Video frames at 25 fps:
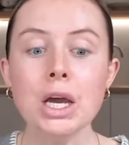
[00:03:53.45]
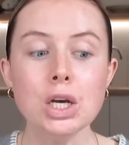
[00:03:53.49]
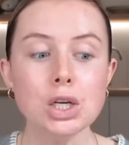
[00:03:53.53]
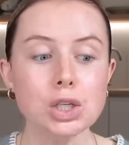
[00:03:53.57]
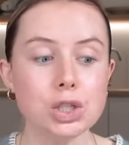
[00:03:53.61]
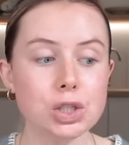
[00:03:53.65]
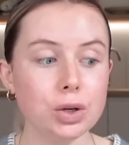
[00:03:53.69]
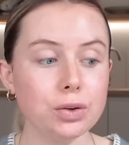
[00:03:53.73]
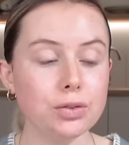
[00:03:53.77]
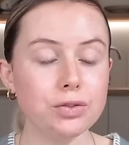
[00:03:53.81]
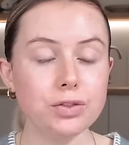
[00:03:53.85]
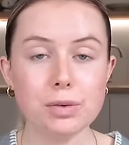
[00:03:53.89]

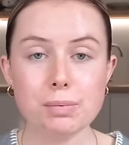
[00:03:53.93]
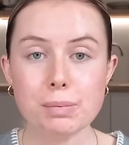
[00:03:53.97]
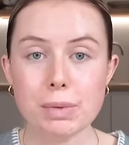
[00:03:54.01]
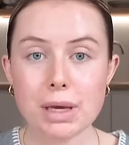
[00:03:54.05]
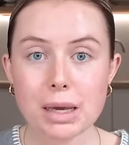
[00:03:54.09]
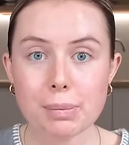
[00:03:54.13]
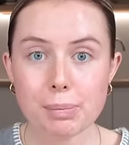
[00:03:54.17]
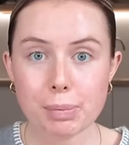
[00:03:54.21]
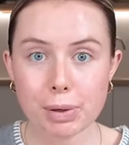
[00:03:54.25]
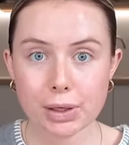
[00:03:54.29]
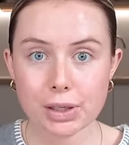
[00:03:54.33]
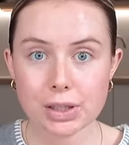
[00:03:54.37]
So for
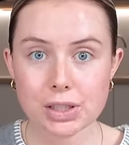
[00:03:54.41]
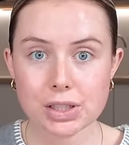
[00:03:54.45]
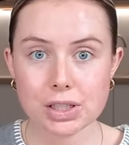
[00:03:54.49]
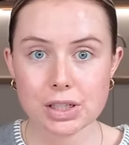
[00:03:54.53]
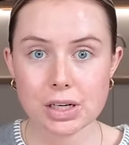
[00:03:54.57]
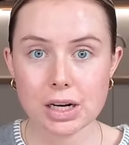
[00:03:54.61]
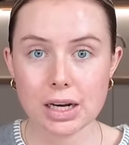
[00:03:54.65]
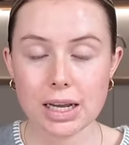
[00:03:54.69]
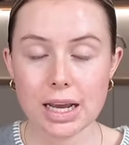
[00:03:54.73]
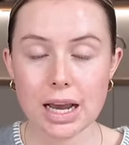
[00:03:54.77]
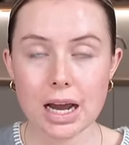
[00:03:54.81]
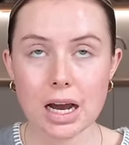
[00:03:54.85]
me
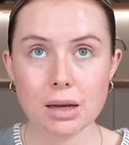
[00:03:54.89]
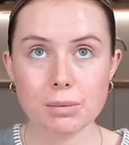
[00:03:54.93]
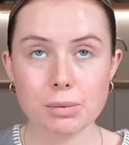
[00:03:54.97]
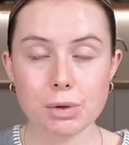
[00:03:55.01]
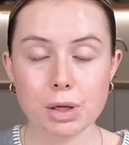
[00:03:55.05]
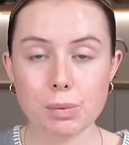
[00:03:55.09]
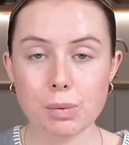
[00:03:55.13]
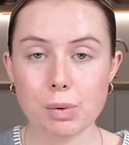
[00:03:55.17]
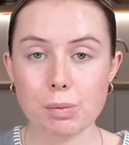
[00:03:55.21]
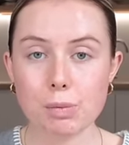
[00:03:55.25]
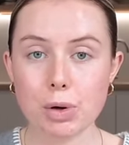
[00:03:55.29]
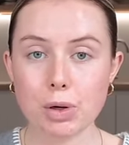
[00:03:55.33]
personally, I'm
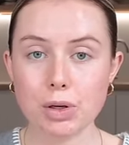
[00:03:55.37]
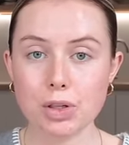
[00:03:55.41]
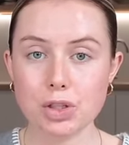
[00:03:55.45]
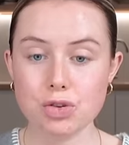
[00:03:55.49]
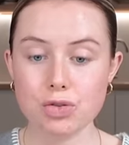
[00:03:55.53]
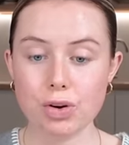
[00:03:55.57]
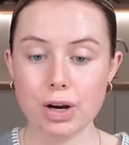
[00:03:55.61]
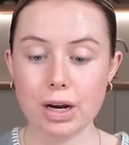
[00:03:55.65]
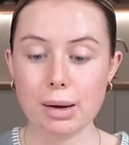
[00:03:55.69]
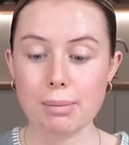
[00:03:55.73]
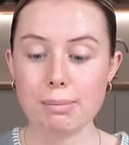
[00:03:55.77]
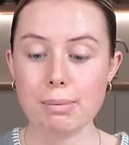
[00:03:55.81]
going to be
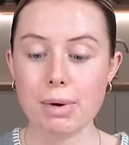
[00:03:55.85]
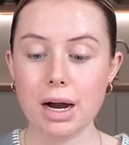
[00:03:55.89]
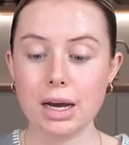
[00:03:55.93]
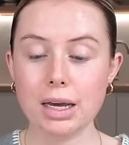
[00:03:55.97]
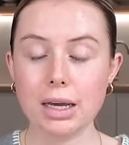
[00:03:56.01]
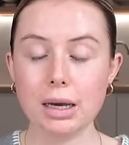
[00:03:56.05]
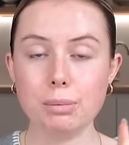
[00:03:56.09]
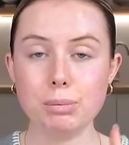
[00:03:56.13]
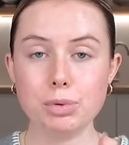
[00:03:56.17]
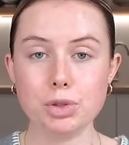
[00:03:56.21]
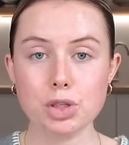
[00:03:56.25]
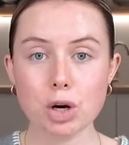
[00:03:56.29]
monitoring my
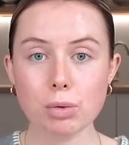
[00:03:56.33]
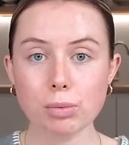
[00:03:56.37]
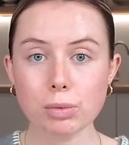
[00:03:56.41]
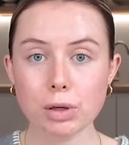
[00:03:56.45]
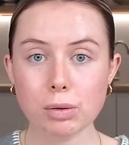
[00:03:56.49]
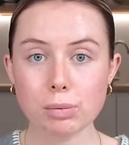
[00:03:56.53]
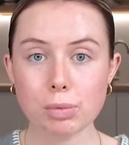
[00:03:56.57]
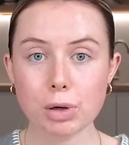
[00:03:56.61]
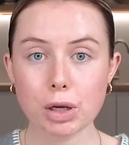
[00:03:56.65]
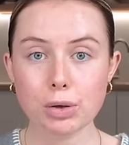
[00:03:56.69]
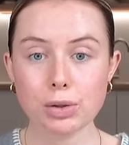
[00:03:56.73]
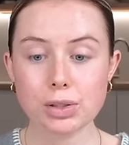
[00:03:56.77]

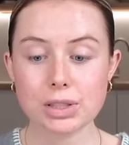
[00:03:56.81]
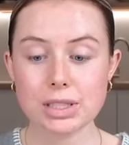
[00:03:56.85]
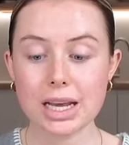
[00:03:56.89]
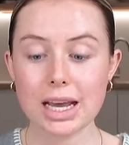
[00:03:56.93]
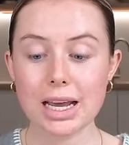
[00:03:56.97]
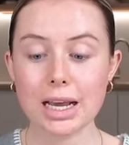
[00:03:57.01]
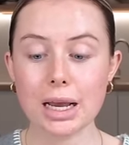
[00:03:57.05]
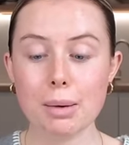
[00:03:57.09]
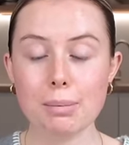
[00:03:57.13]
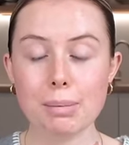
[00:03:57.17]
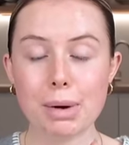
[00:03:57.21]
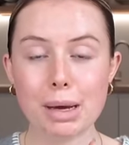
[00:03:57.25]
abdominal
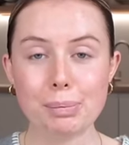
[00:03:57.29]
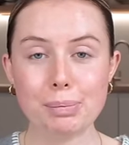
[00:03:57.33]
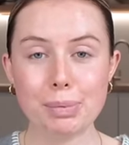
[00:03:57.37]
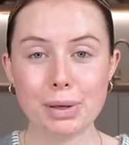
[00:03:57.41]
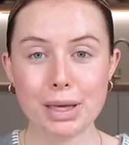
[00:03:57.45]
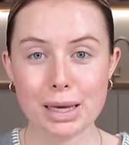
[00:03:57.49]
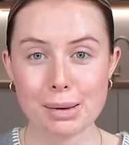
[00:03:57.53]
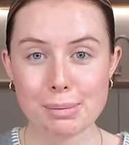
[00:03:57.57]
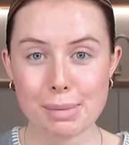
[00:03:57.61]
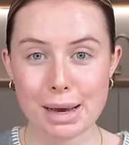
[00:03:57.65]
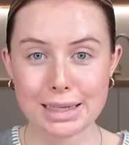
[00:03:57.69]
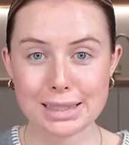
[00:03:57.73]
bloating, my
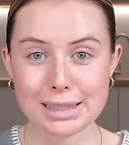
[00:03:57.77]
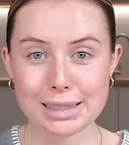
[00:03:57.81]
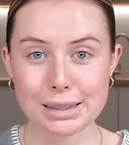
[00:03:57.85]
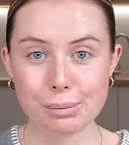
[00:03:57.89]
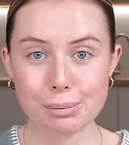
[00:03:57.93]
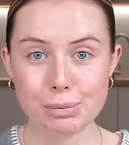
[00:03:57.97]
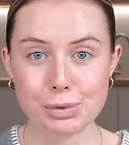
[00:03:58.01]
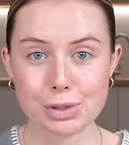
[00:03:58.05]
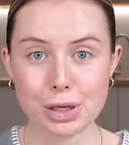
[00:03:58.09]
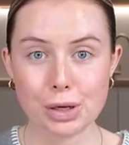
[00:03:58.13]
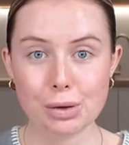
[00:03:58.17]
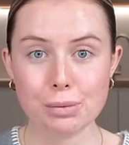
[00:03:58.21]
PMS
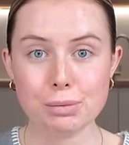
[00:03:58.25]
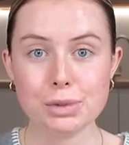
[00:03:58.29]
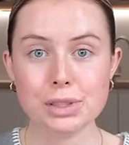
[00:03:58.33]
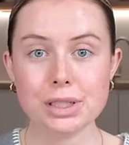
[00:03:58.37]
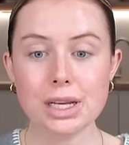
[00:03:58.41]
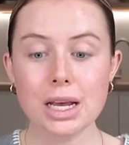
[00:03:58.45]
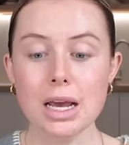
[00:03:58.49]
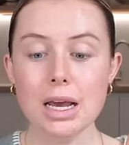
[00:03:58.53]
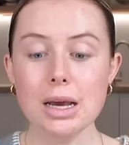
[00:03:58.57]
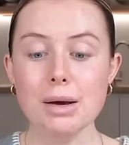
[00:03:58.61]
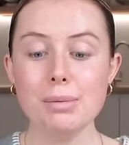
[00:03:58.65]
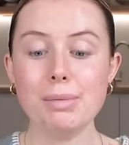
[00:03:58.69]
symptoms,
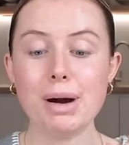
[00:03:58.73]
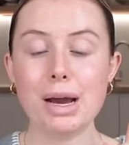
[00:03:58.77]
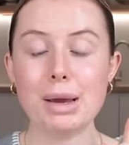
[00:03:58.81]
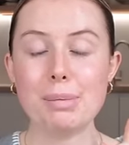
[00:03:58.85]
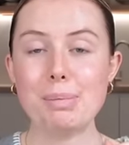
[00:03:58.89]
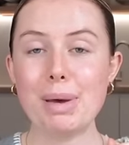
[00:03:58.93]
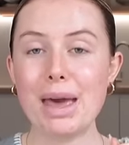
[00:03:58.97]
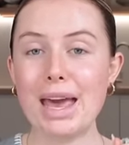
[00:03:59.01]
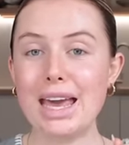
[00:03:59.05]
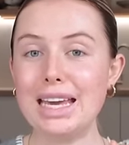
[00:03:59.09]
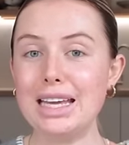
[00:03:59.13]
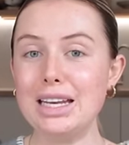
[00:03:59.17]
my
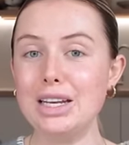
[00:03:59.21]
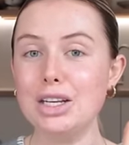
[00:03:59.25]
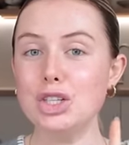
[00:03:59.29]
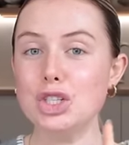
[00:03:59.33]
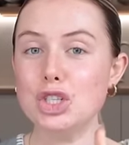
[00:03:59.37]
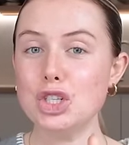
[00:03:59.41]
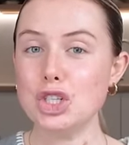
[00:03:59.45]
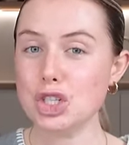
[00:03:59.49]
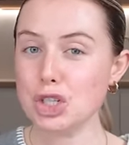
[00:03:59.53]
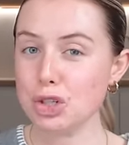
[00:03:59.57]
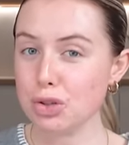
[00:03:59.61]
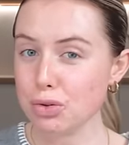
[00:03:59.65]
pain
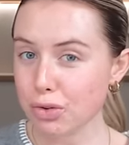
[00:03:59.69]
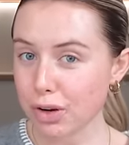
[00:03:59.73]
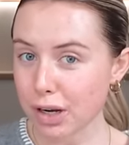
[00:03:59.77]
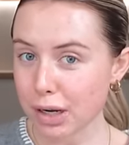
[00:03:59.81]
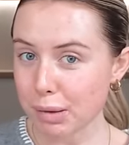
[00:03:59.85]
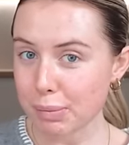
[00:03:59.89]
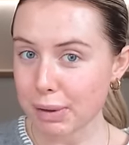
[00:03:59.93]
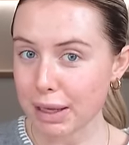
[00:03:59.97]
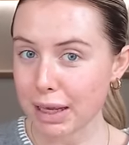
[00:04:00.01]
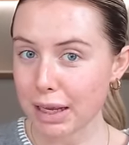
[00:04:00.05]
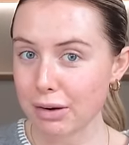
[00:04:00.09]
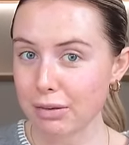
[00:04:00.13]

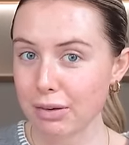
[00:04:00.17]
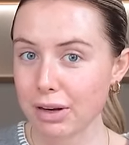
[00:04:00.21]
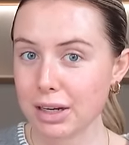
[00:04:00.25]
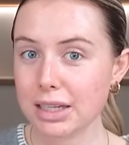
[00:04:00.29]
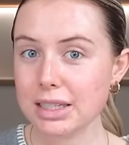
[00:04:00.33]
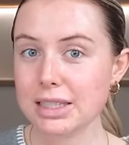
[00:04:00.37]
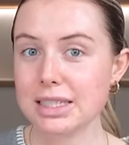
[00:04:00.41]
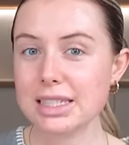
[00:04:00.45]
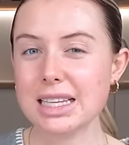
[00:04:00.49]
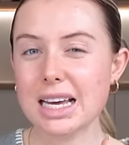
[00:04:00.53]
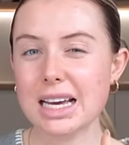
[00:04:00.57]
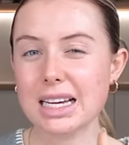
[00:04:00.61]
during
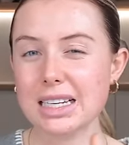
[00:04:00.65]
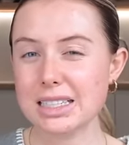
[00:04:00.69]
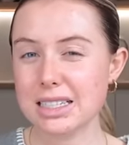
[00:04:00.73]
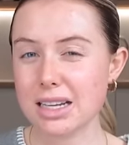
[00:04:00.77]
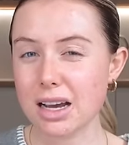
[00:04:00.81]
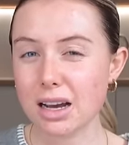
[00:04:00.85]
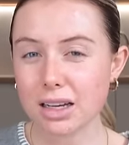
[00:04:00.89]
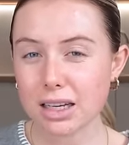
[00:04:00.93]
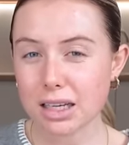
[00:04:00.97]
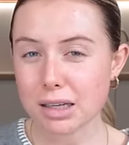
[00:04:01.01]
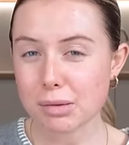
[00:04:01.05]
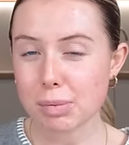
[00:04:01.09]
periods, that
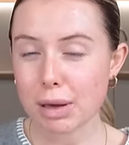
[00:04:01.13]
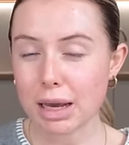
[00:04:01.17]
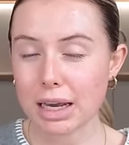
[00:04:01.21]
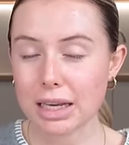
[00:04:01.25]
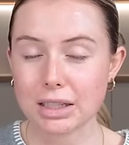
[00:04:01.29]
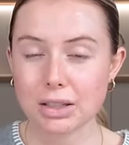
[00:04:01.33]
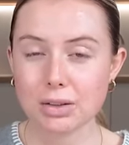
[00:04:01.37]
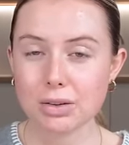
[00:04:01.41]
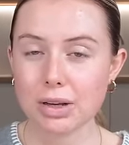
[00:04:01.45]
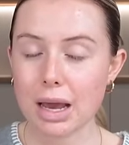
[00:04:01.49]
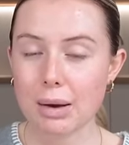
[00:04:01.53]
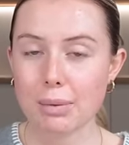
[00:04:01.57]
tugging
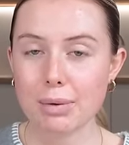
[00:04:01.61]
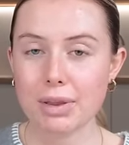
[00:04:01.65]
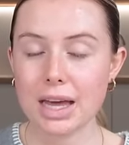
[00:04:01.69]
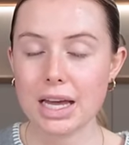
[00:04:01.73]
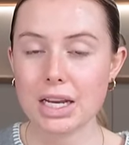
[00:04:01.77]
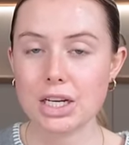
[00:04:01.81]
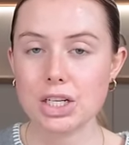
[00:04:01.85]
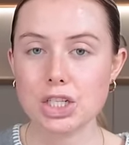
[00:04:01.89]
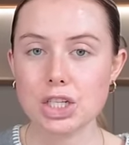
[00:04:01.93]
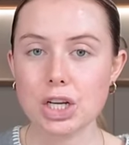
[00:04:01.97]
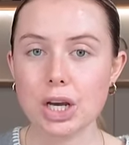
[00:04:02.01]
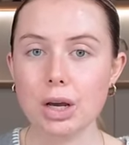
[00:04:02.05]
pain you get with
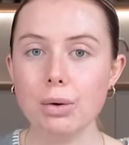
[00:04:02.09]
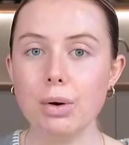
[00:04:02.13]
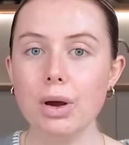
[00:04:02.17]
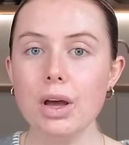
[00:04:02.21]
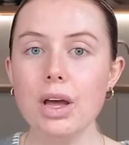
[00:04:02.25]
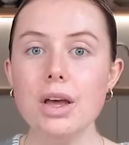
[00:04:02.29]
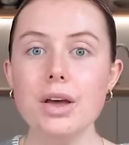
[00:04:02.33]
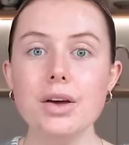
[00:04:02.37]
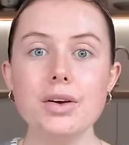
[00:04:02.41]
endo,